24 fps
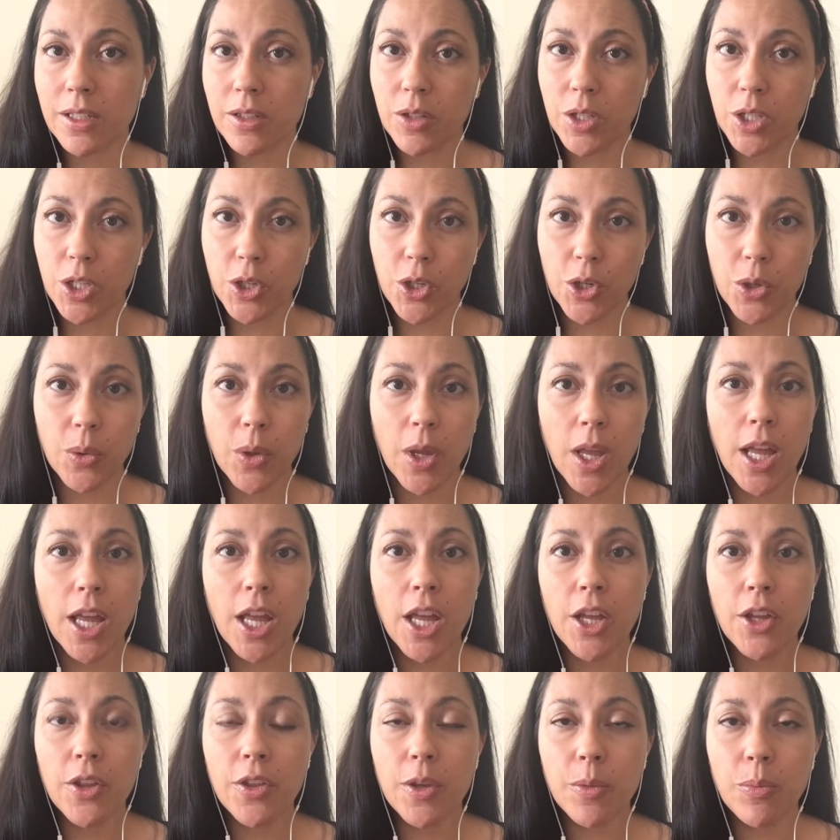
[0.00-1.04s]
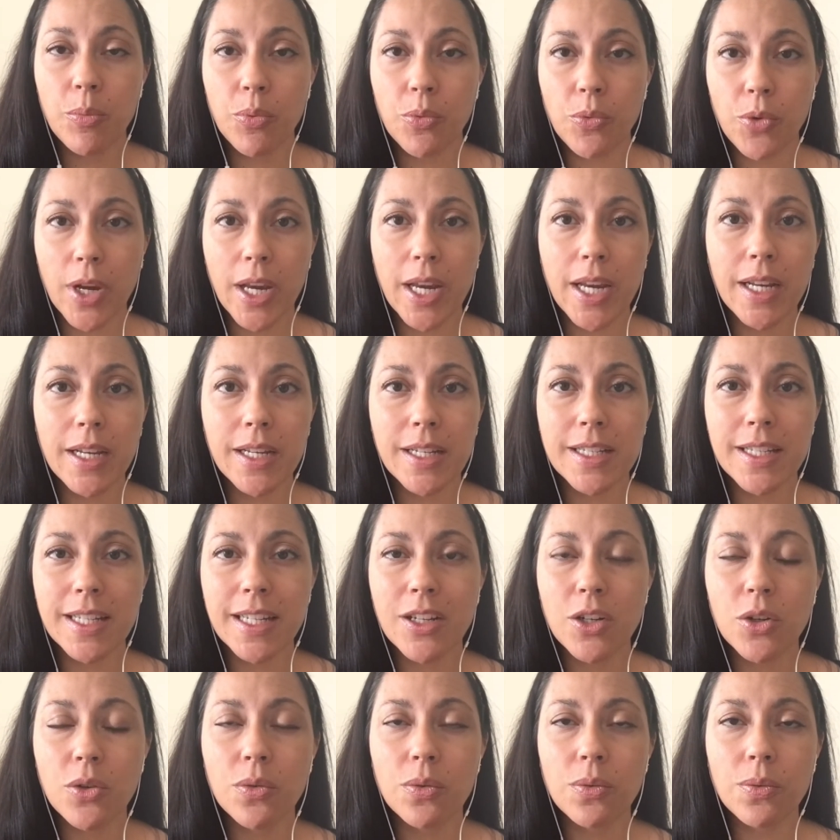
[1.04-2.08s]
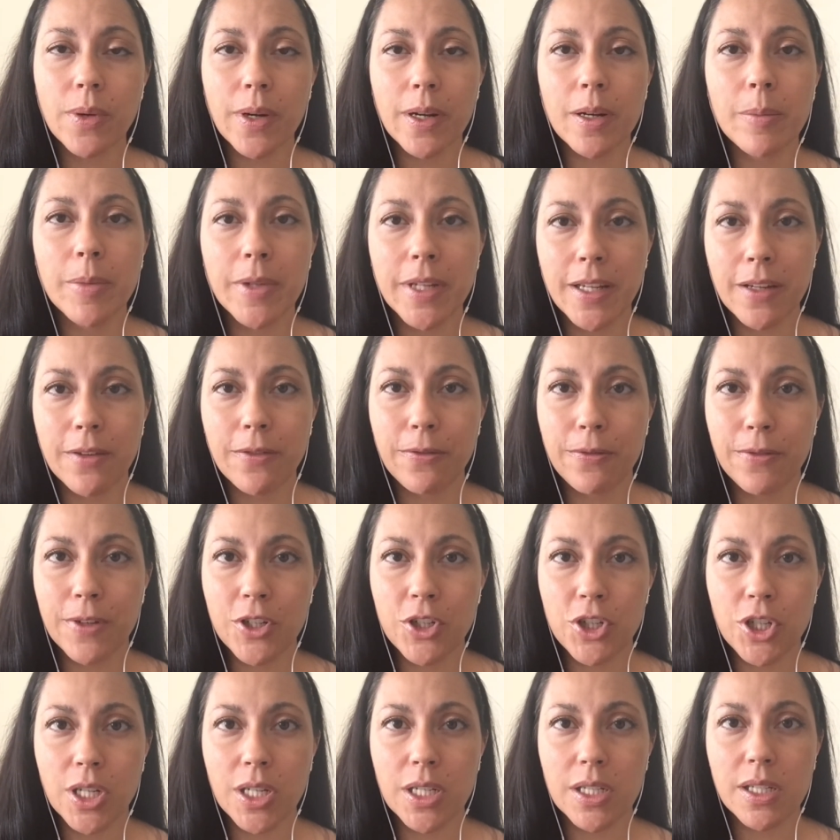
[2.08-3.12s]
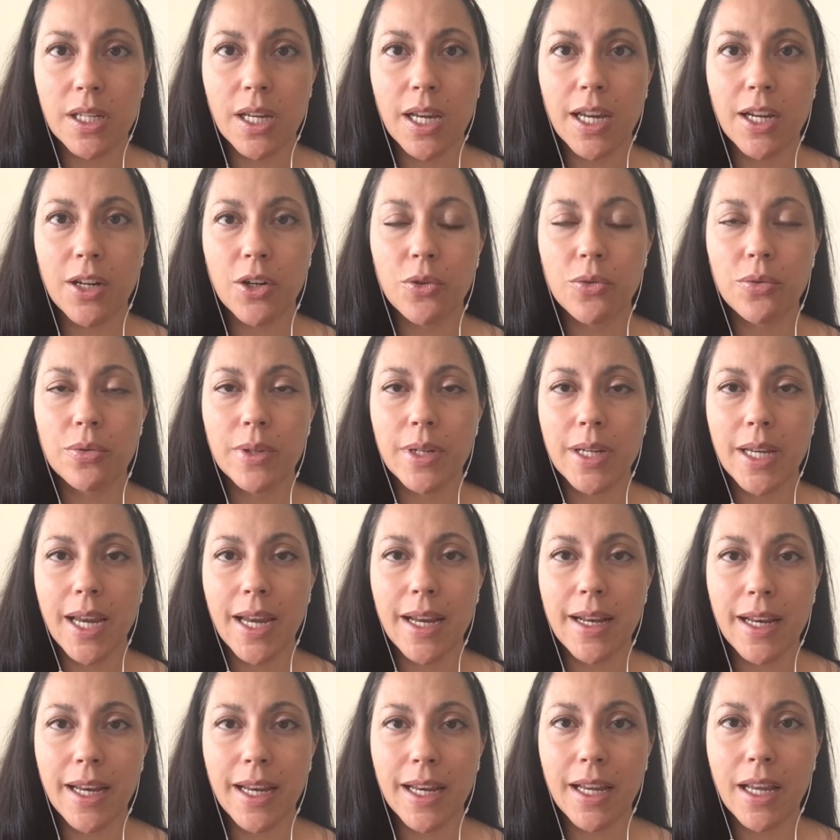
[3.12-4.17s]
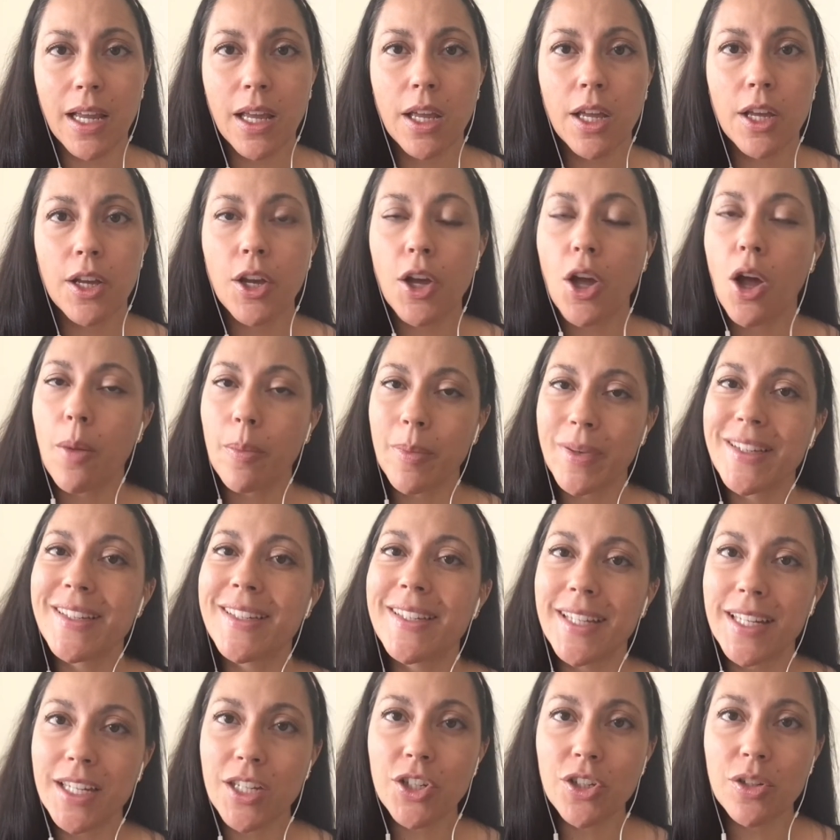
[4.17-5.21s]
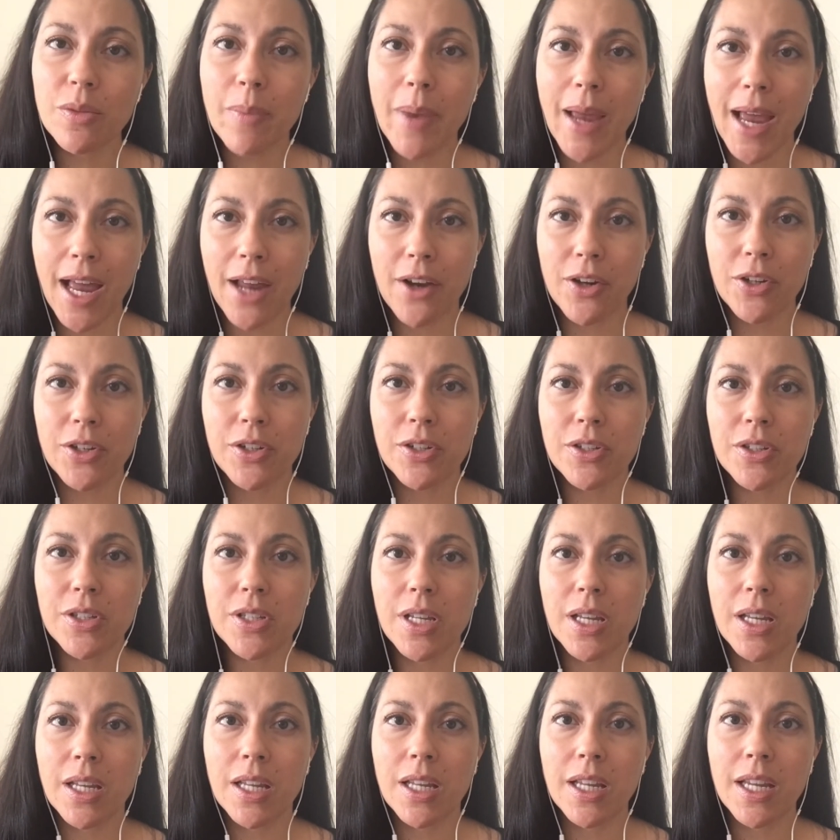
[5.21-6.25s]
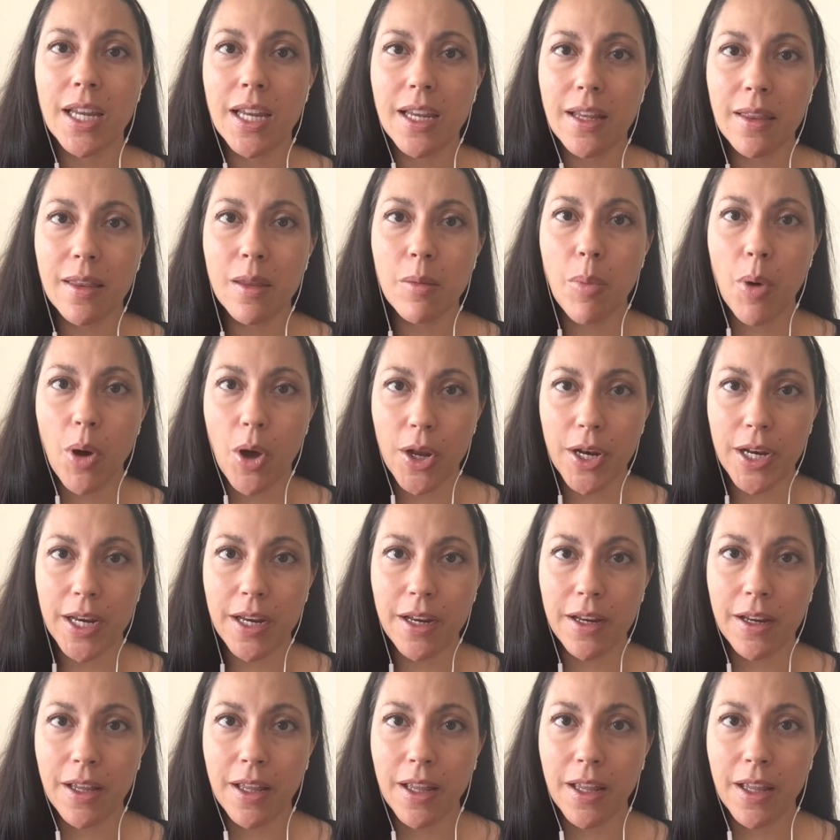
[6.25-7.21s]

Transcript: The brain is incredibly efficient at creating compensation patterns in the body.